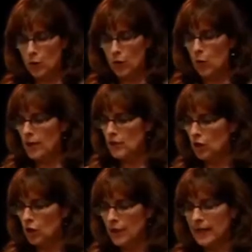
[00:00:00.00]
we're going
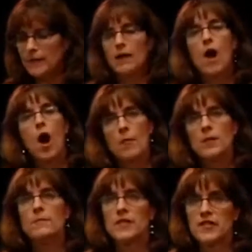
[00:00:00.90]
to look at the
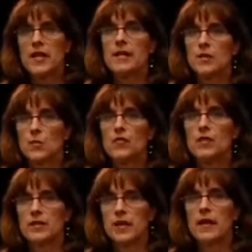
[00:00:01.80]
common mistakes with
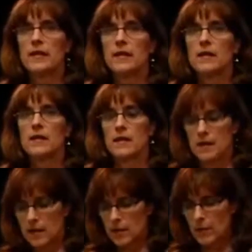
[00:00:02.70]
designing
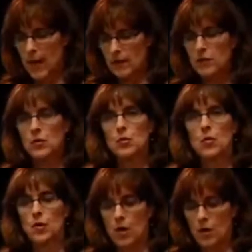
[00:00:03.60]
the balanced
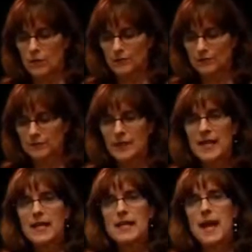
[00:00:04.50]
scorecard.
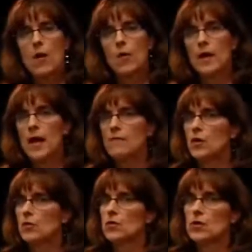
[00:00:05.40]
Now, what I've
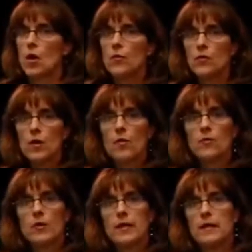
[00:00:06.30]
noticed over and
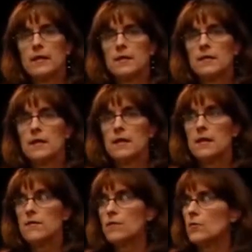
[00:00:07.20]
over again is
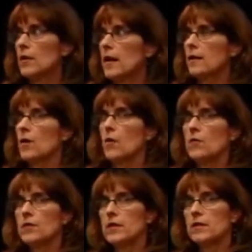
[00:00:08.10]
even when I go
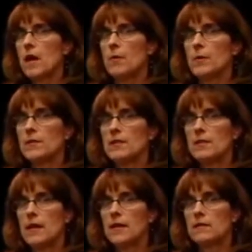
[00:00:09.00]
over these common
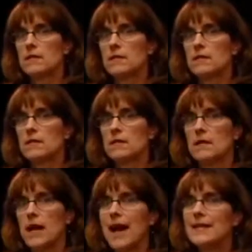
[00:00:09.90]
mistakes,
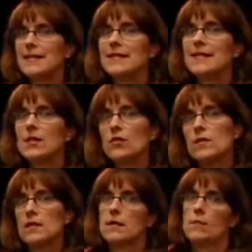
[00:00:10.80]
I still
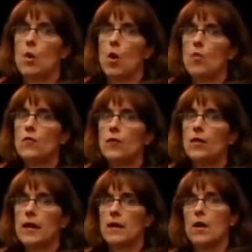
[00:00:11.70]
see them
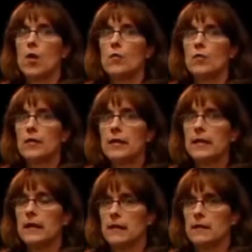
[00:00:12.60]
over and over
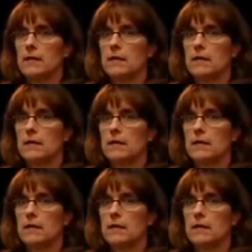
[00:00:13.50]
again.